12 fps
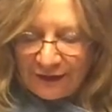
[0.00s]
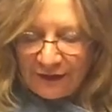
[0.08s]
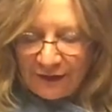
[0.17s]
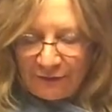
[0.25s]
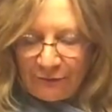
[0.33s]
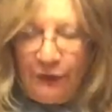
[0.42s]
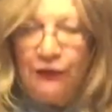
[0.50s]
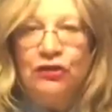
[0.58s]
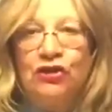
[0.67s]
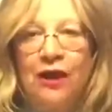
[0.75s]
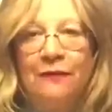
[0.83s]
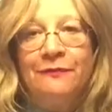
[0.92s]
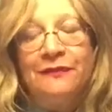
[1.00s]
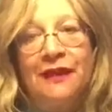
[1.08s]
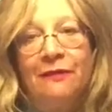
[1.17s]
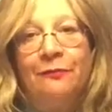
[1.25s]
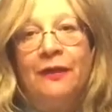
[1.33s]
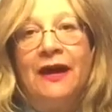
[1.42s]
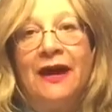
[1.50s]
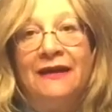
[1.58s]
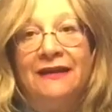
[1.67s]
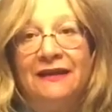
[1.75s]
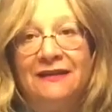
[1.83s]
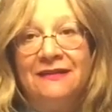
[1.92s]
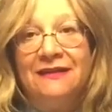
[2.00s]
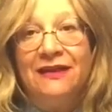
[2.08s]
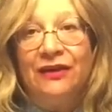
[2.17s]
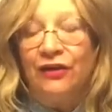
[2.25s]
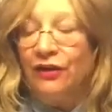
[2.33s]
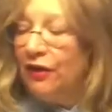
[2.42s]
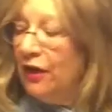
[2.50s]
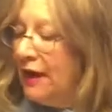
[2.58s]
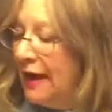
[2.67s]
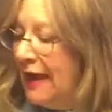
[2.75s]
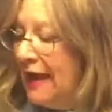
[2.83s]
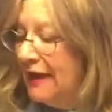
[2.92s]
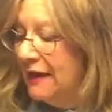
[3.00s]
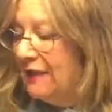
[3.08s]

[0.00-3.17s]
some chopped up onions here, and